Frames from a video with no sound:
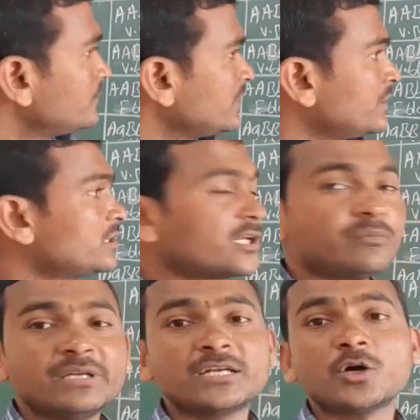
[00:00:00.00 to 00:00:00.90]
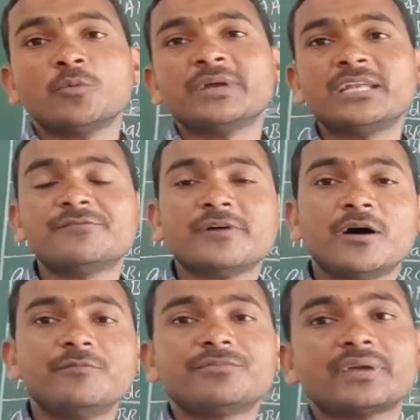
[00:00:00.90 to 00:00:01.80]
intermediate how many
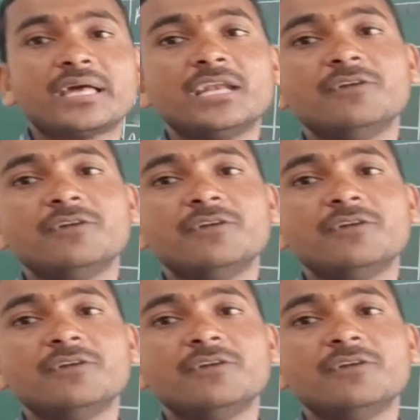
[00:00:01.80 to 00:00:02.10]
form, fairly